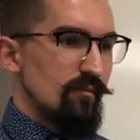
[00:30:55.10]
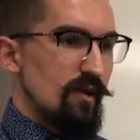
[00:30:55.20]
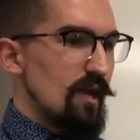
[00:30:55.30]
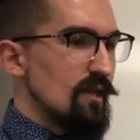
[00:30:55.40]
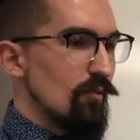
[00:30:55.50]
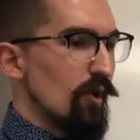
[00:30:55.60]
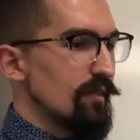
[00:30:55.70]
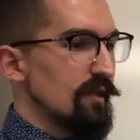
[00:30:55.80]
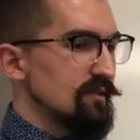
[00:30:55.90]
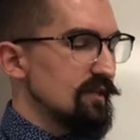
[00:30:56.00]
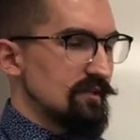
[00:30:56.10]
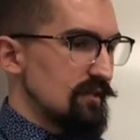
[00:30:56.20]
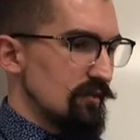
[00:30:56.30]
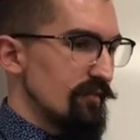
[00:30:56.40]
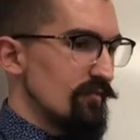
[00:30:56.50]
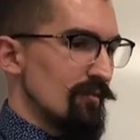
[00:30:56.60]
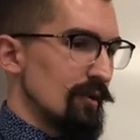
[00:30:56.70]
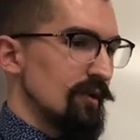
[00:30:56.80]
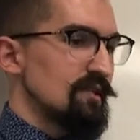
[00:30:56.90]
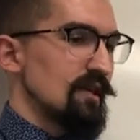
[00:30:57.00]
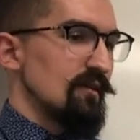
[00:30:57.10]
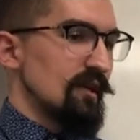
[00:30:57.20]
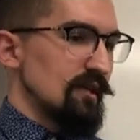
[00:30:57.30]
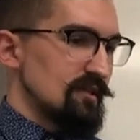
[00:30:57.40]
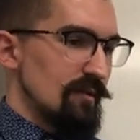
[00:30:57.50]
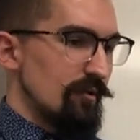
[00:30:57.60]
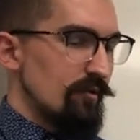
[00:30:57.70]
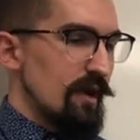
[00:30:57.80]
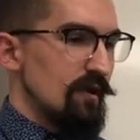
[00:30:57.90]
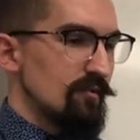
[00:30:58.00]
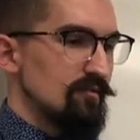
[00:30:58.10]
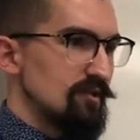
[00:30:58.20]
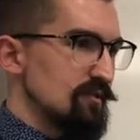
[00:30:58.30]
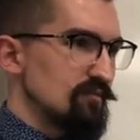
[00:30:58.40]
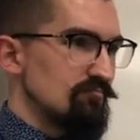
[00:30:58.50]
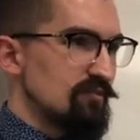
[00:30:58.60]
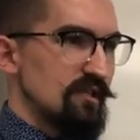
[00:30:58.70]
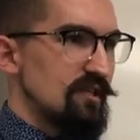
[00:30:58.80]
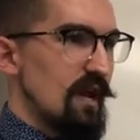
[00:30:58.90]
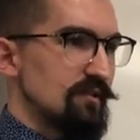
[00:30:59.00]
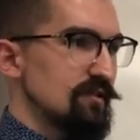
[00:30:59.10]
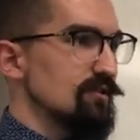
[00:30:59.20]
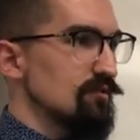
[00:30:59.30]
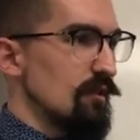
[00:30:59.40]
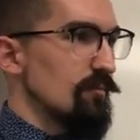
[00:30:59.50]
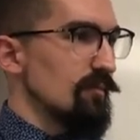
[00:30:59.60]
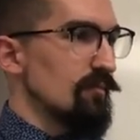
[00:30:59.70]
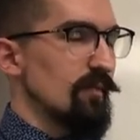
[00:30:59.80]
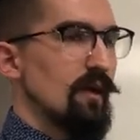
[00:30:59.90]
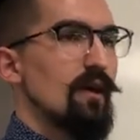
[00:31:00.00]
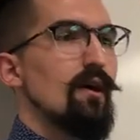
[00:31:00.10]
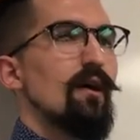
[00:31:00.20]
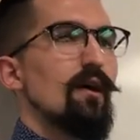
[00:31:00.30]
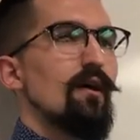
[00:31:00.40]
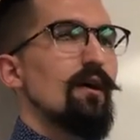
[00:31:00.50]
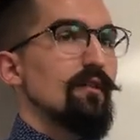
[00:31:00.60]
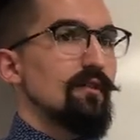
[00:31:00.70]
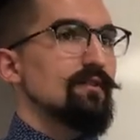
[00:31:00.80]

anyone that's considered even remotely de like a Democrat just detests Trump, uh, and on the